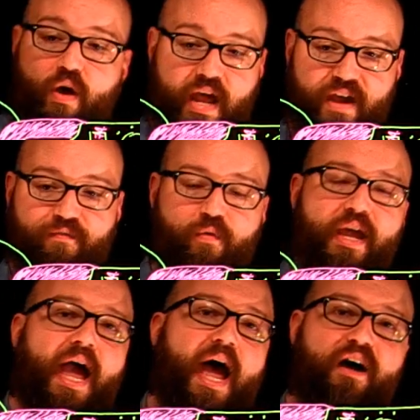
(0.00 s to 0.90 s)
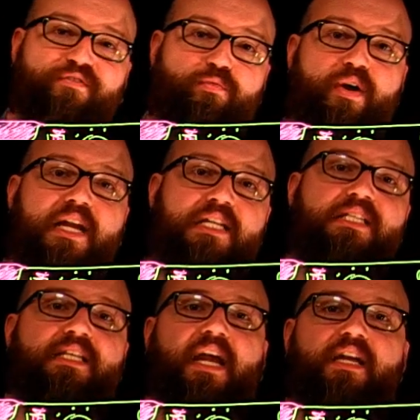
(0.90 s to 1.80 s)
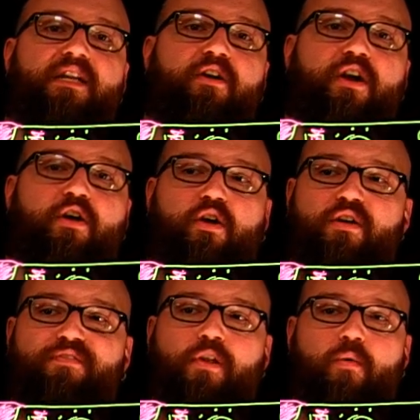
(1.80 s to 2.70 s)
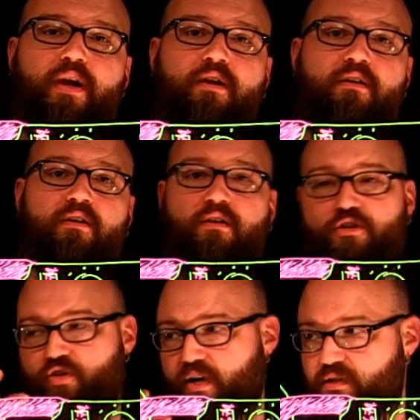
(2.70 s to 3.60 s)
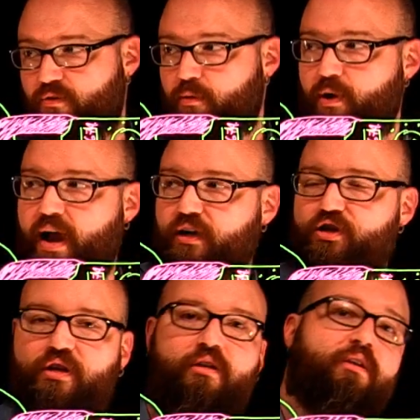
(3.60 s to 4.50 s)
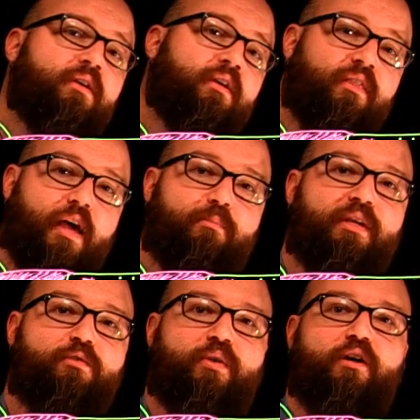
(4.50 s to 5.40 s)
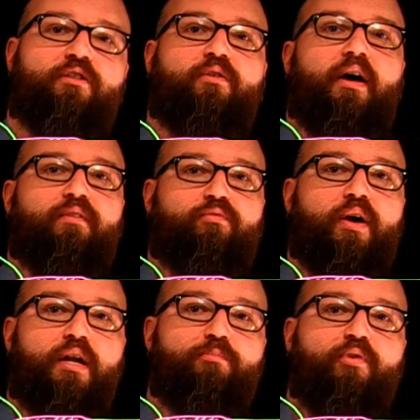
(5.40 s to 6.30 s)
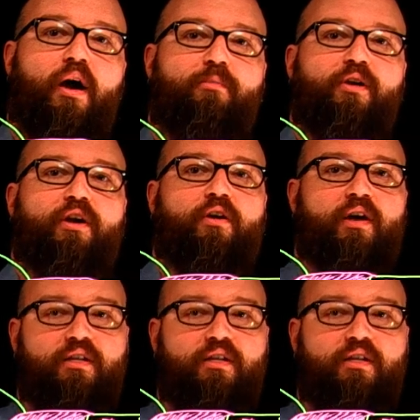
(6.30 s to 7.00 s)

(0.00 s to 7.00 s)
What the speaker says: If we have rated secondary current flowing, transformer action, that means we also have rated primary current.